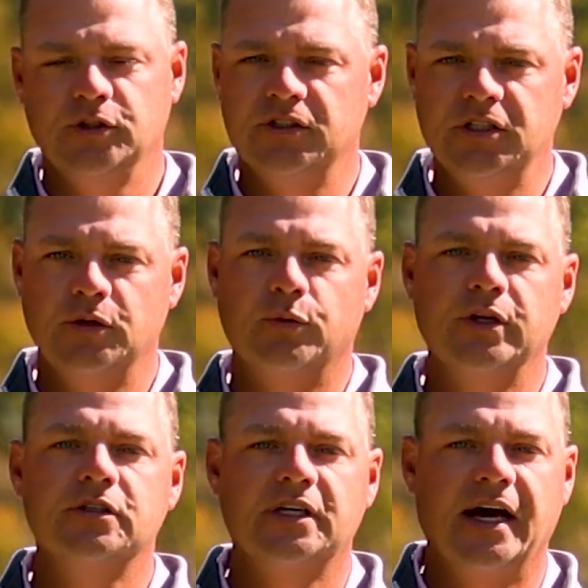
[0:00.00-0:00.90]
You can see it
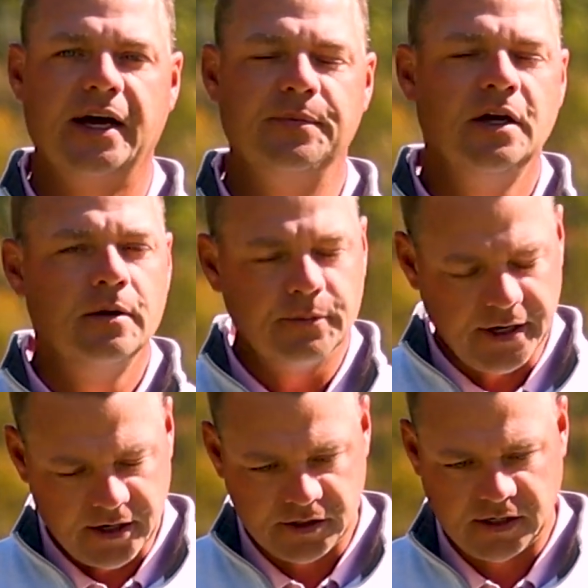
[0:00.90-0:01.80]
real time,
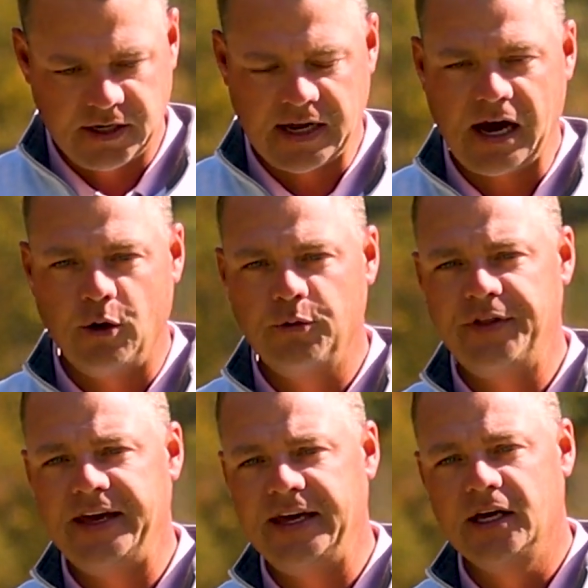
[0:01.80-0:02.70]
players, and how
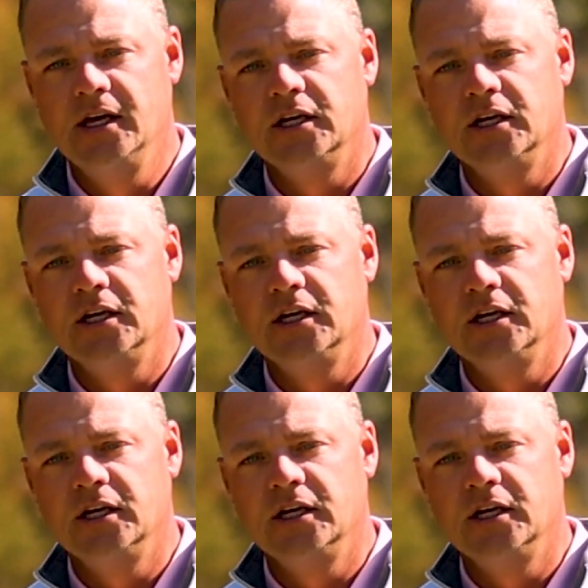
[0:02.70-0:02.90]
they